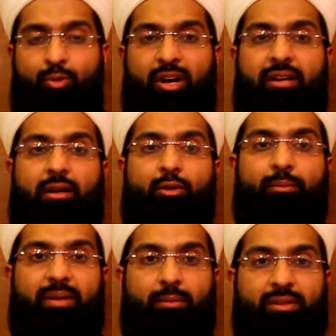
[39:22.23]
muwakkalun
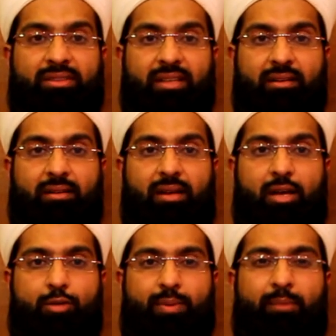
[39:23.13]
bil-mantiq.
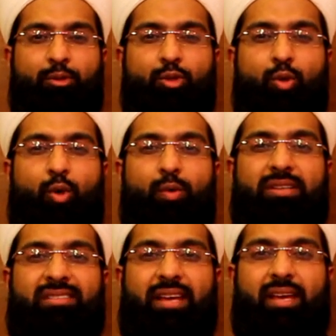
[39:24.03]
People should always
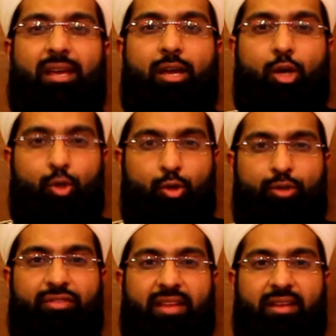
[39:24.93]
say good
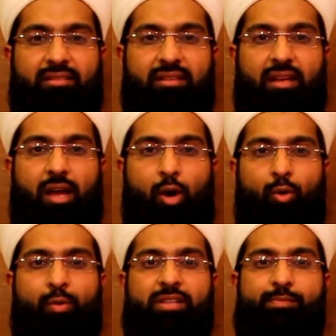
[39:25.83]
things,
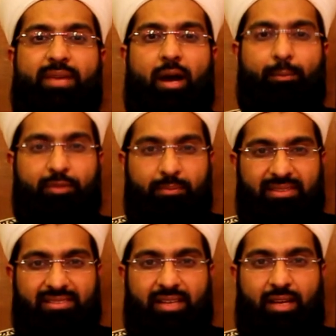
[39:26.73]
always be
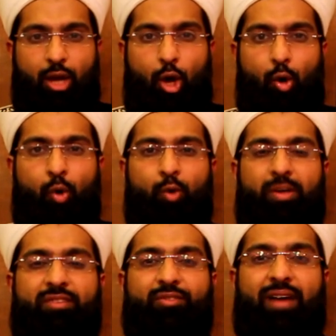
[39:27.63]
optimistic,
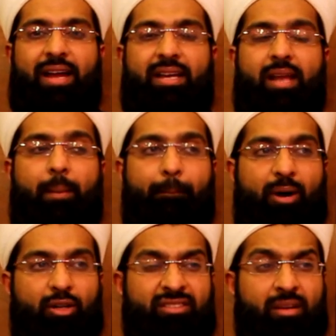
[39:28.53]
always find
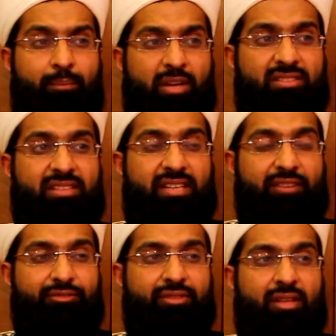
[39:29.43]

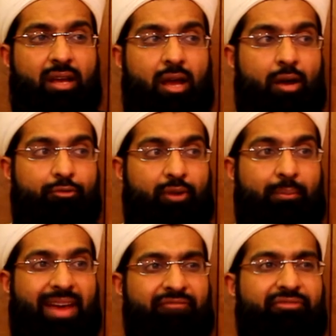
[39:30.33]
positives
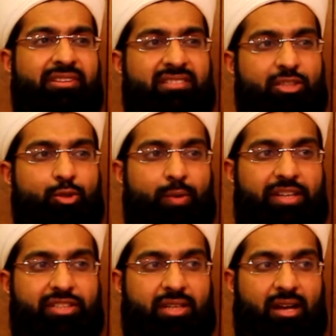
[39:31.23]
from every
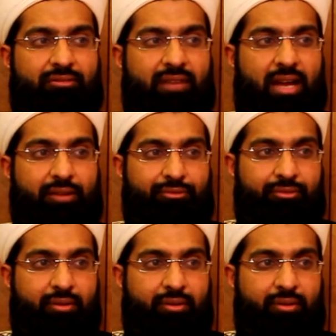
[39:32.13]
situation of life.